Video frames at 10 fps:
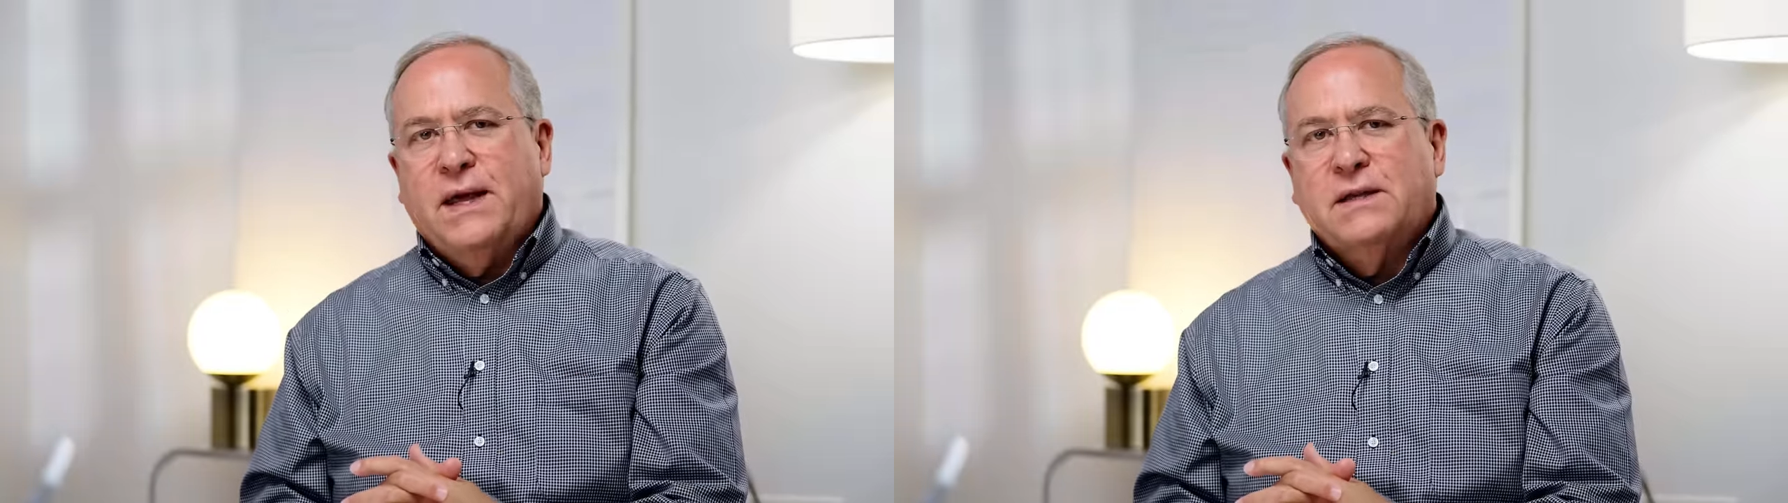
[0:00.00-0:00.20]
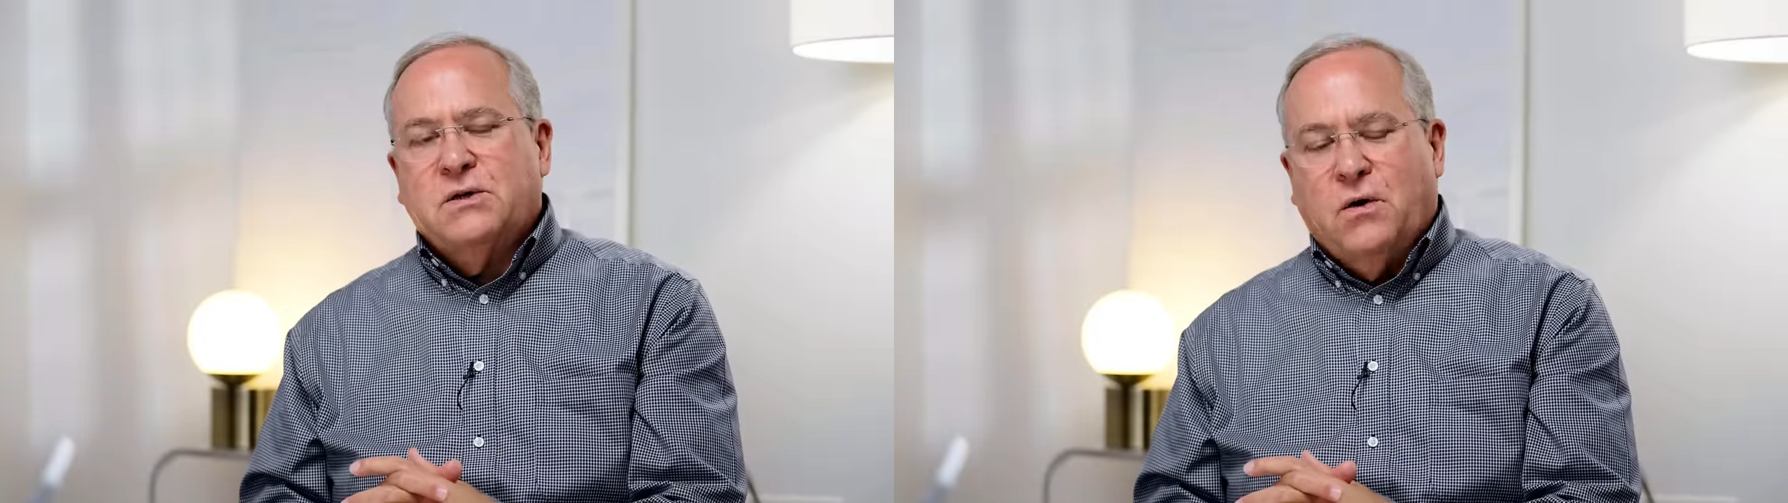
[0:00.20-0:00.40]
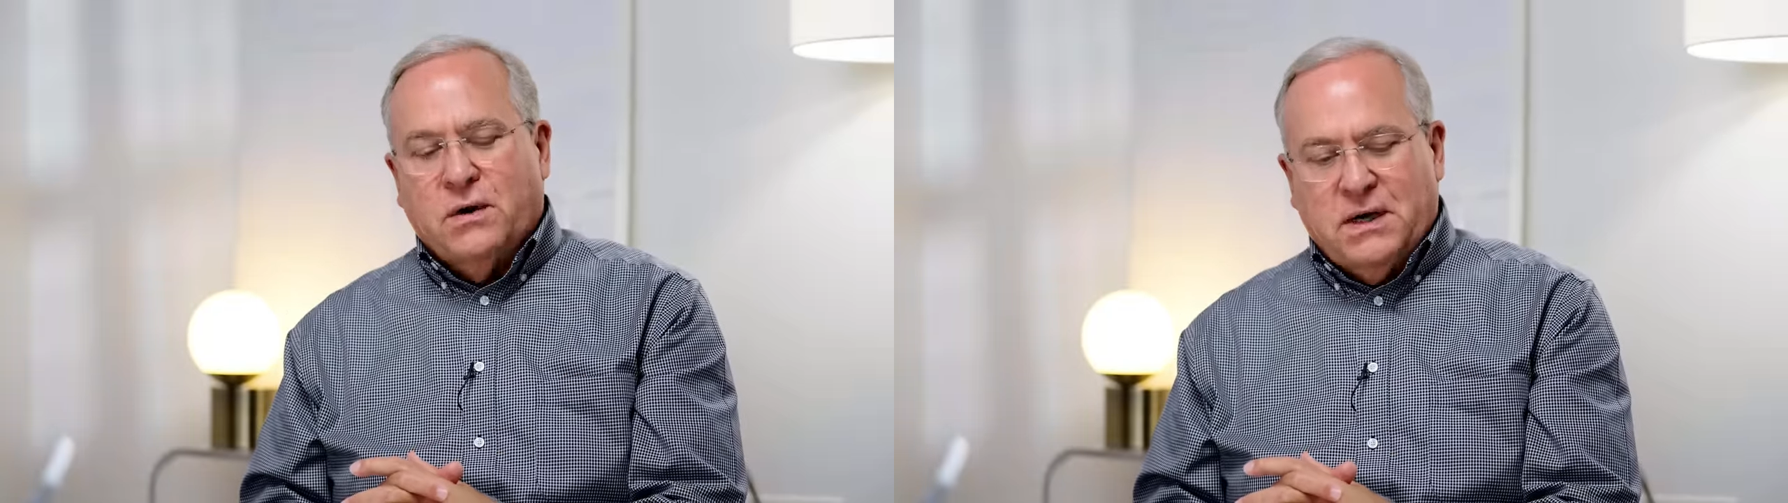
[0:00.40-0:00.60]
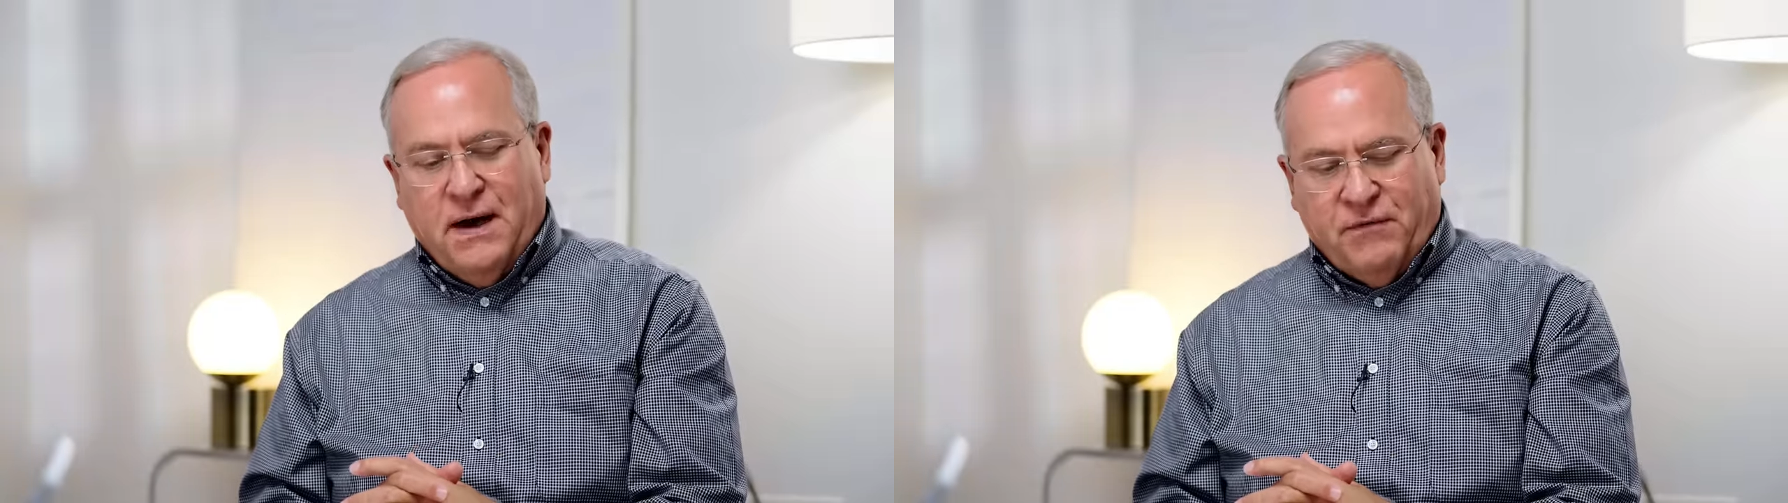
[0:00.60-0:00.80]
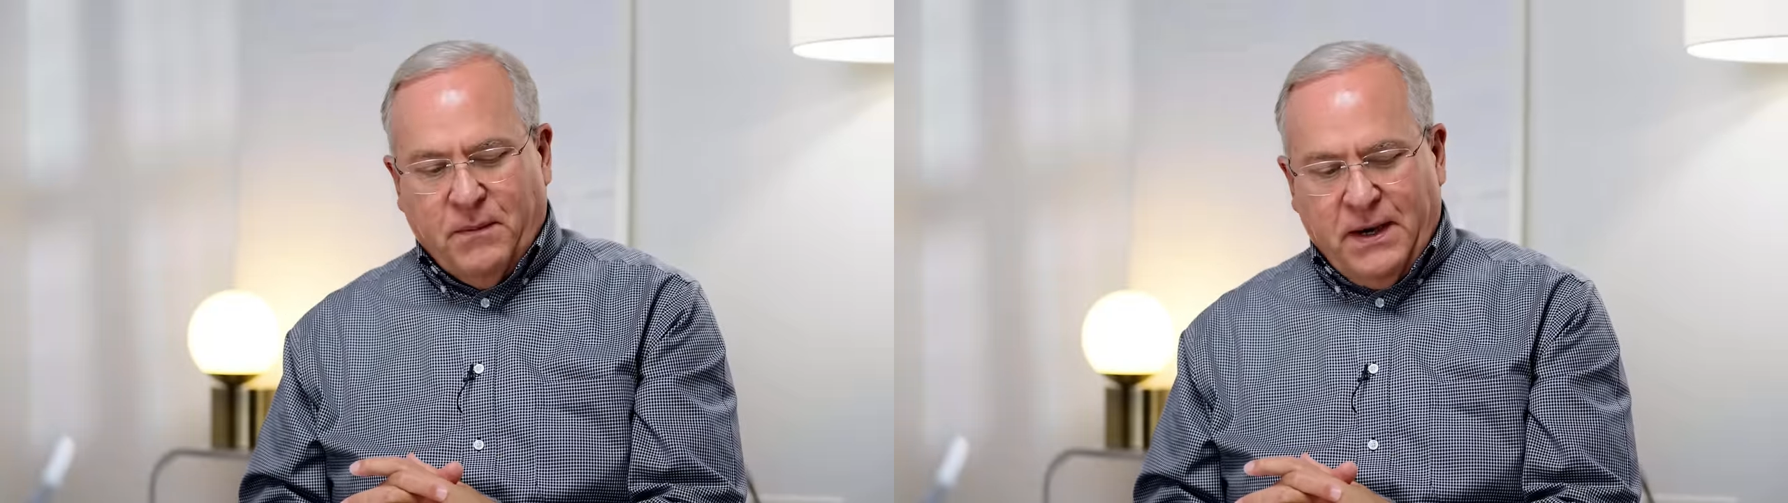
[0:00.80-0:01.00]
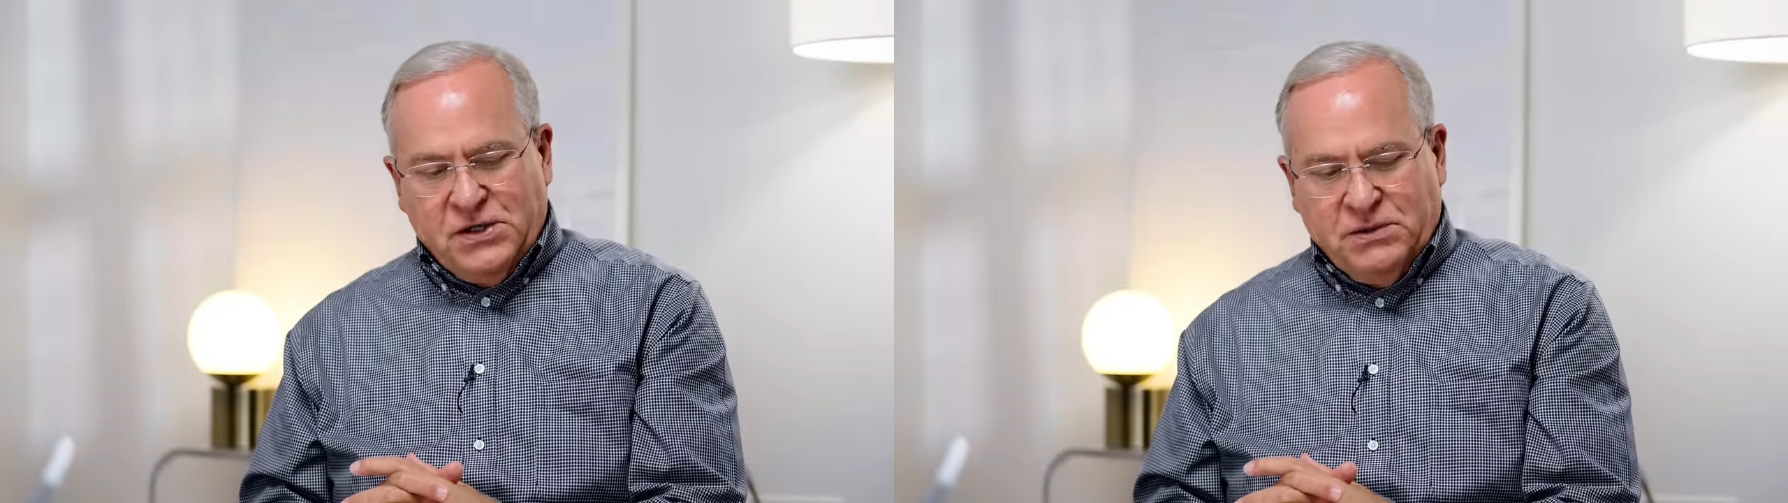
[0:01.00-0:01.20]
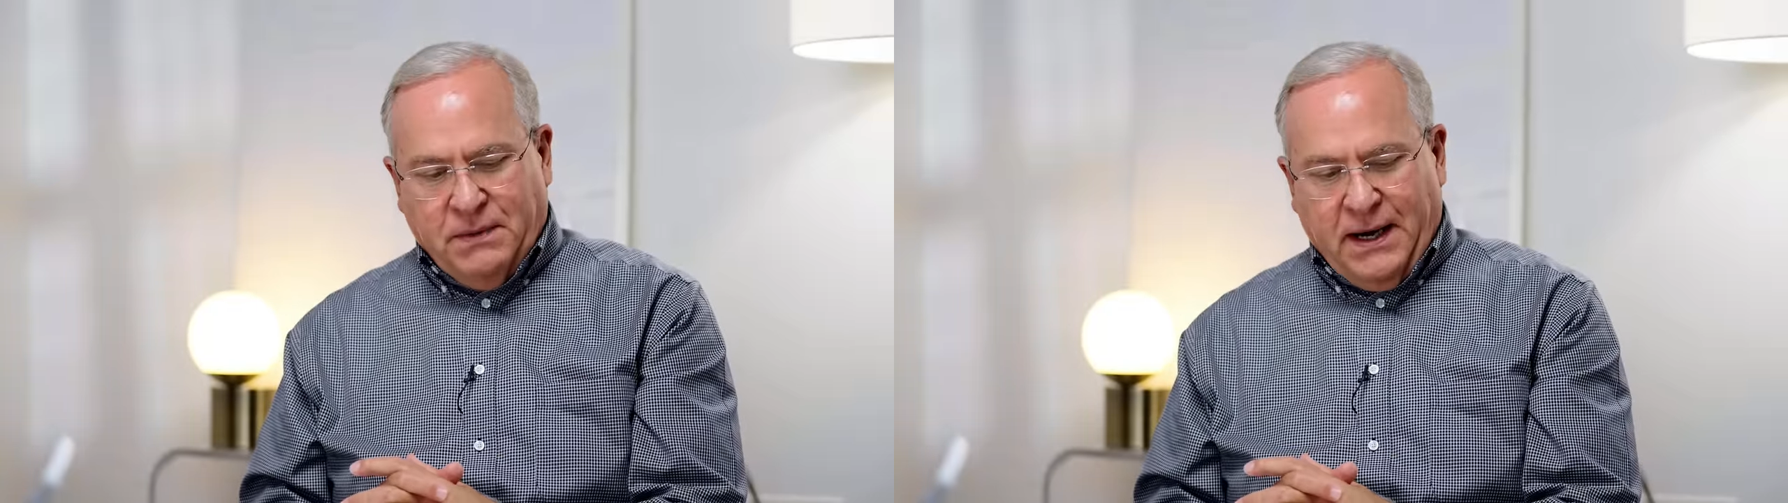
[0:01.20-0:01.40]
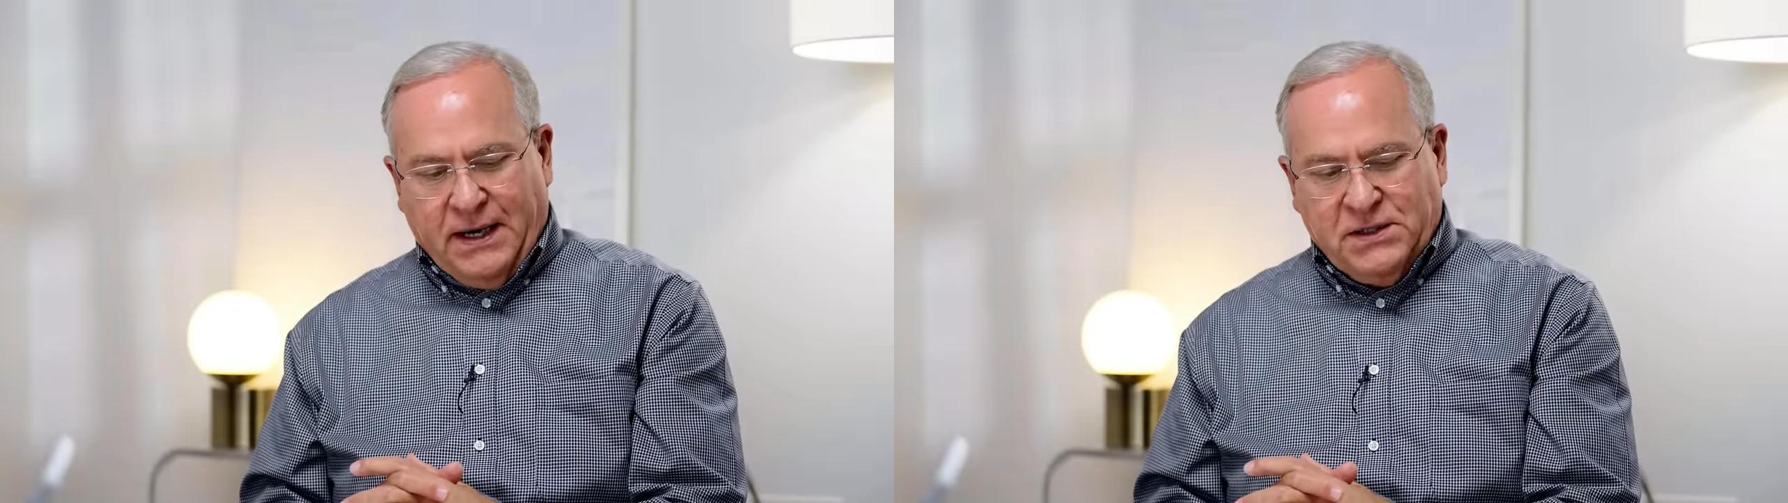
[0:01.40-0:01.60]
It's called a confirmation
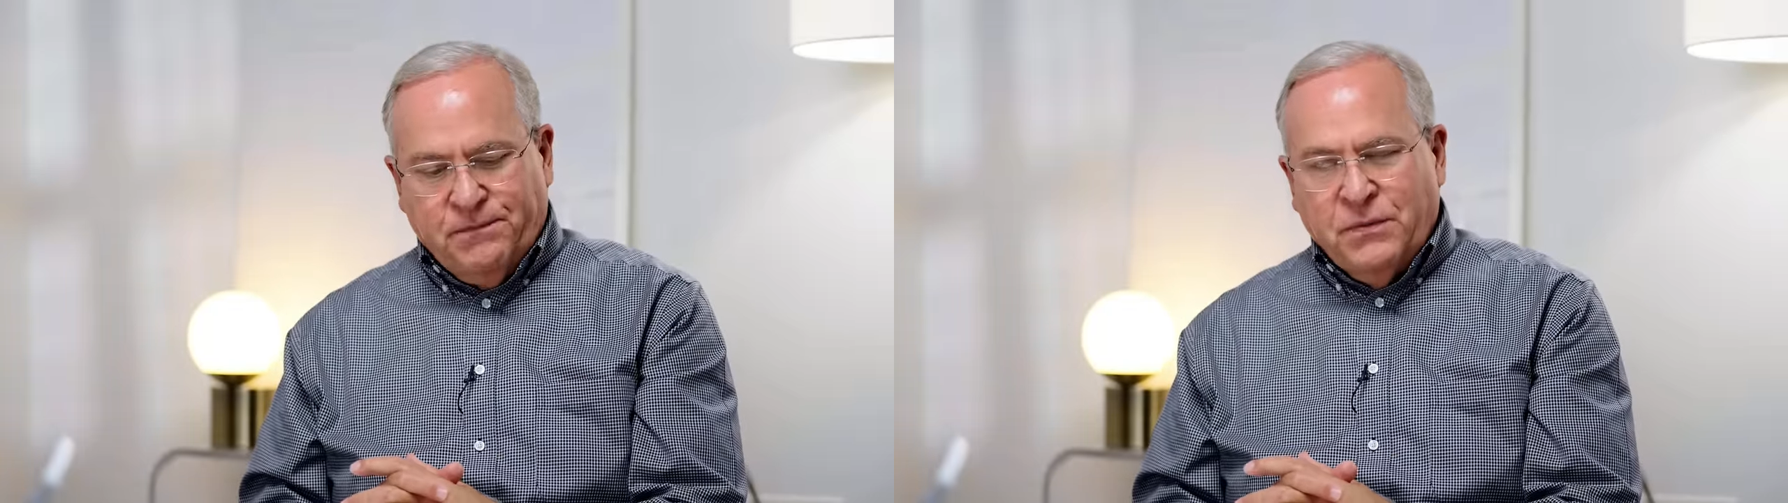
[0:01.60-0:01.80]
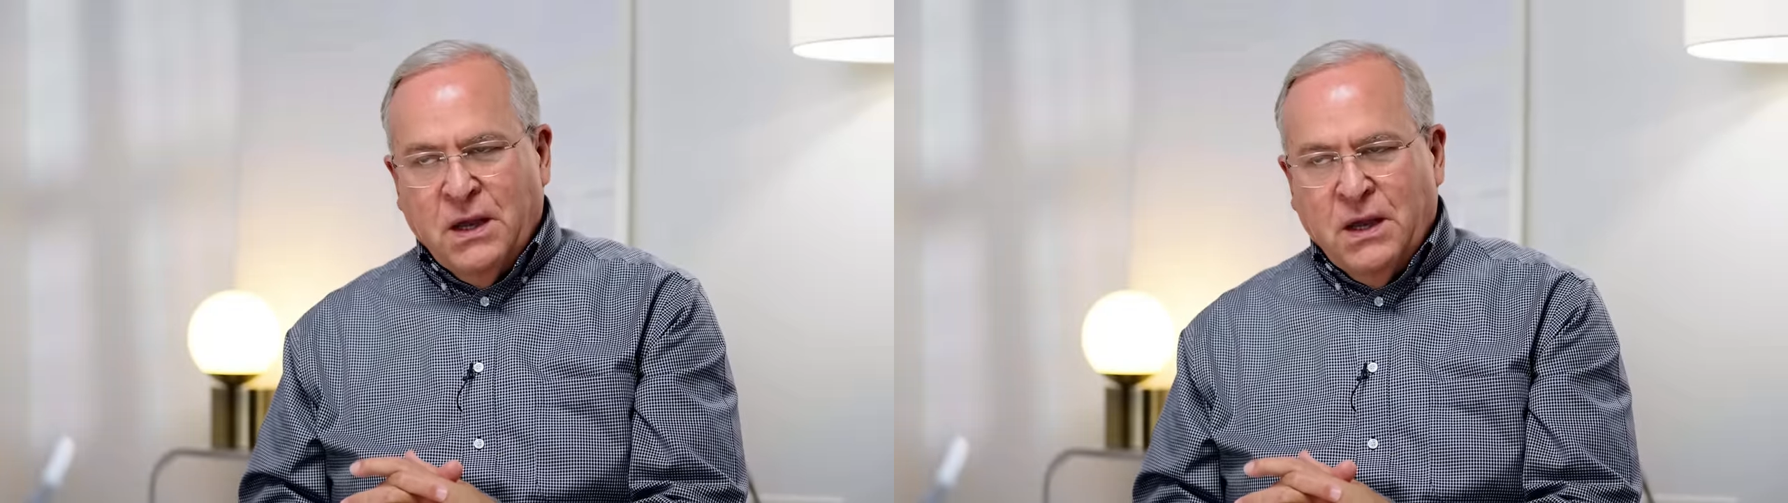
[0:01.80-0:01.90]
bias.